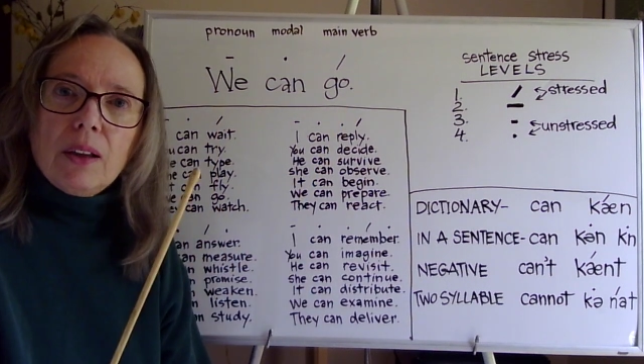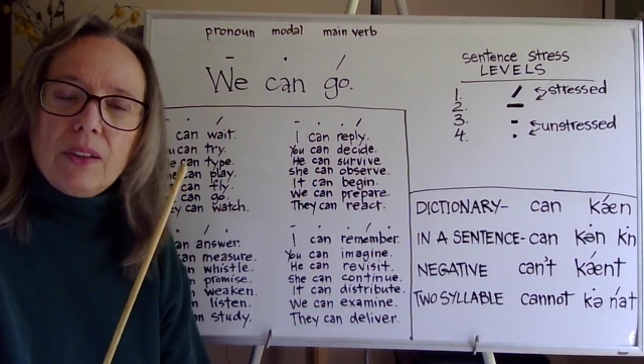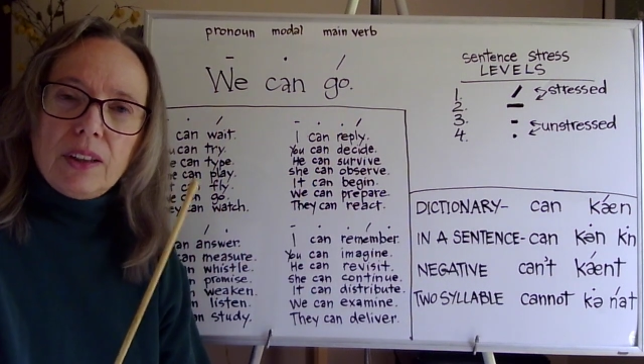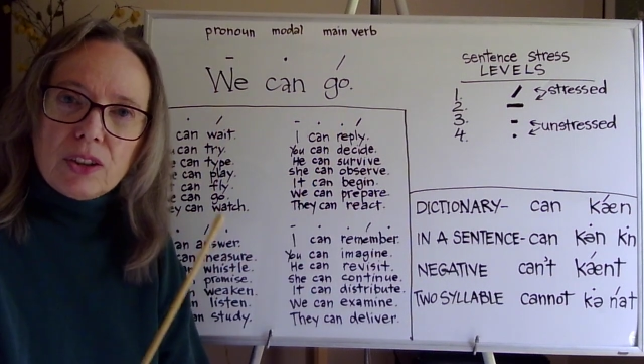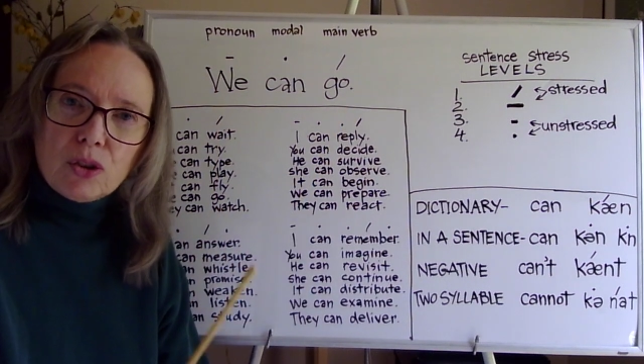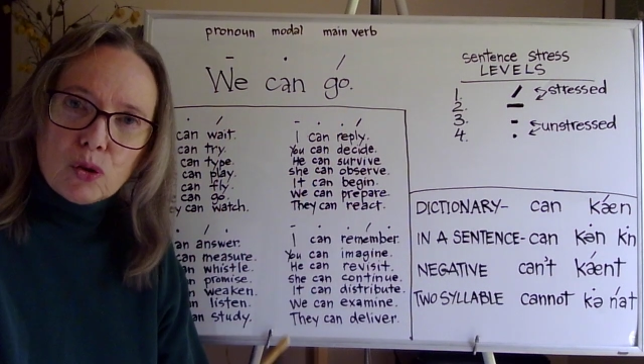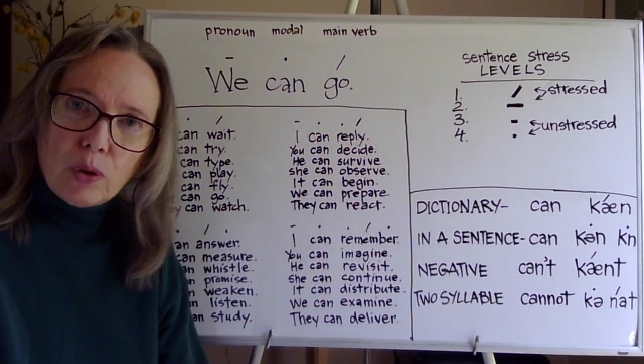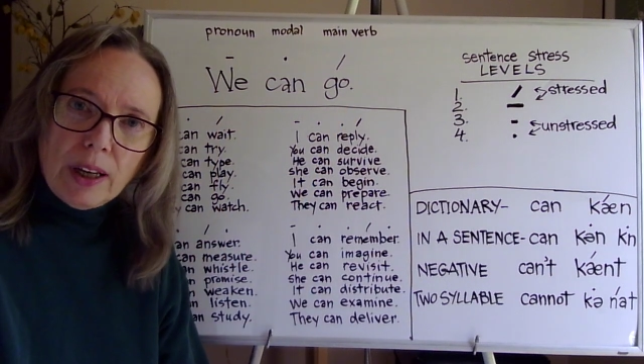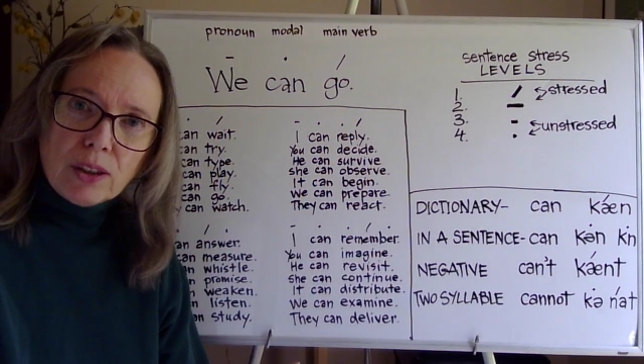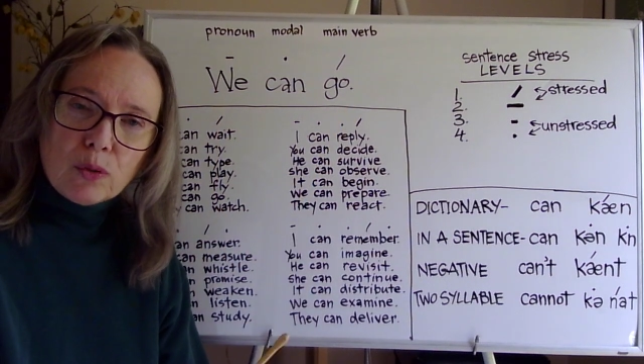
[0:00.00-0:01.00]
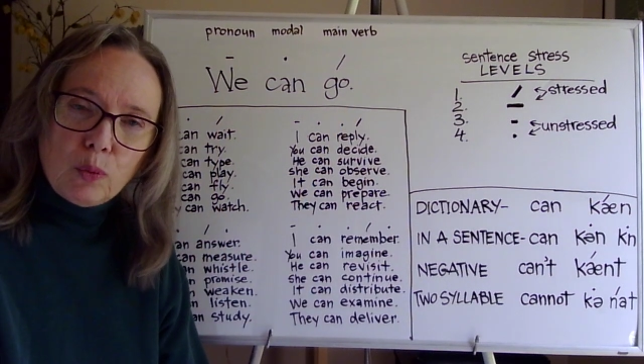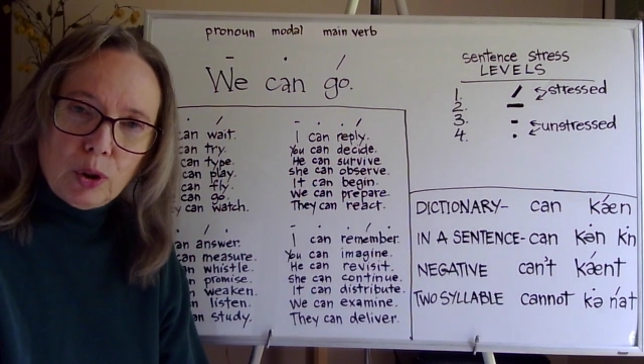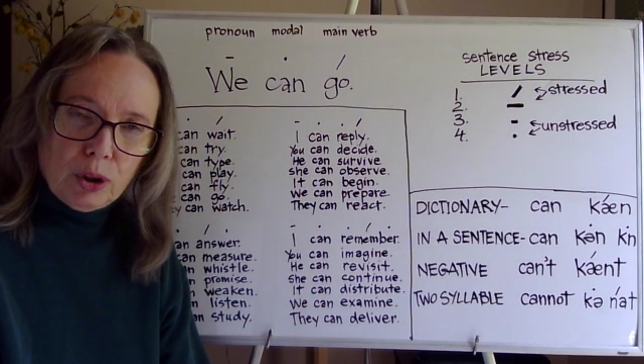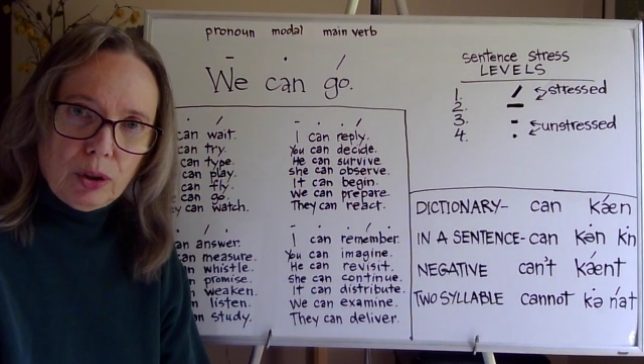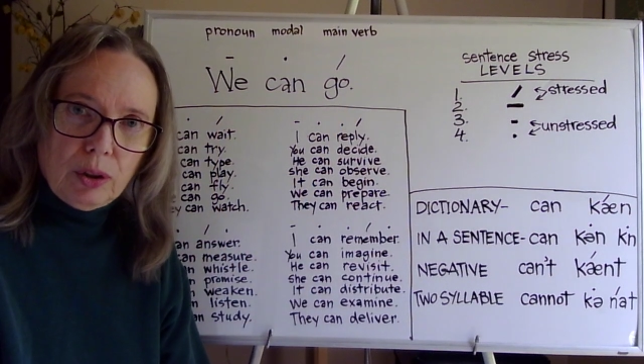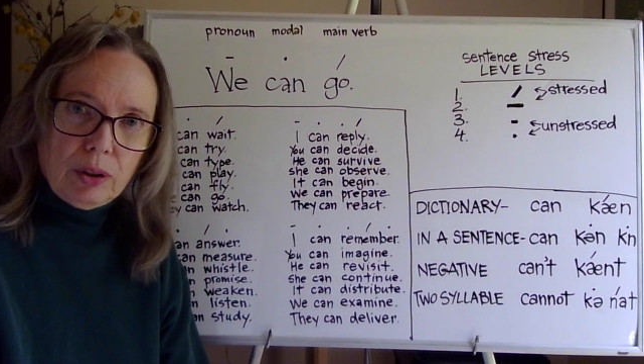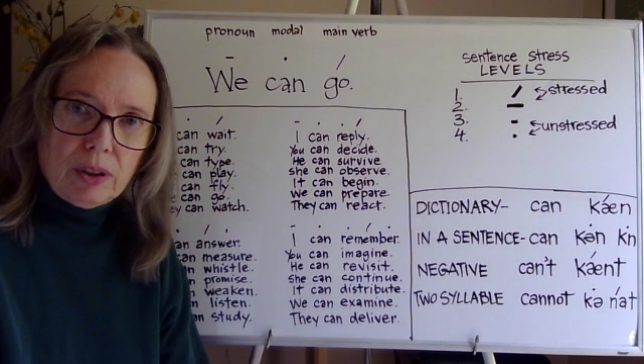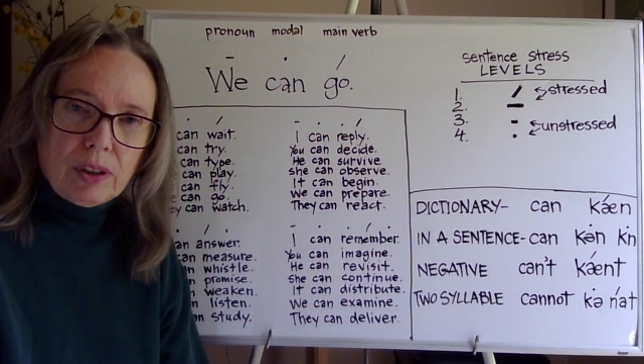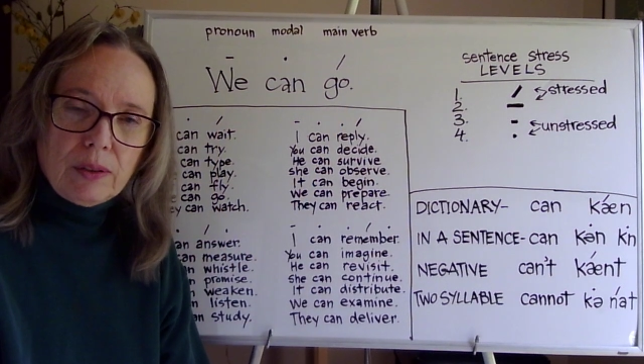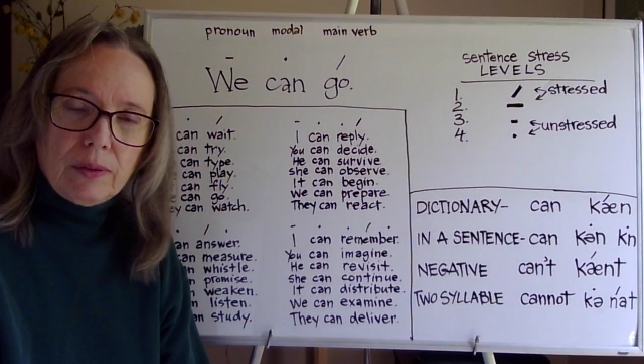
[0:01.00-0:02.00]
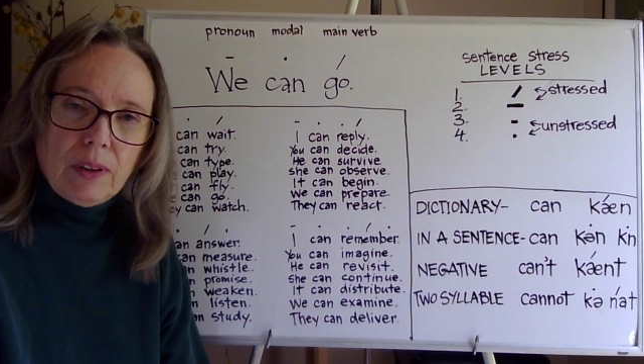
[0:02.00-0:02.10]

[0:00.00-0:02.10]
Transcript: the stressed words,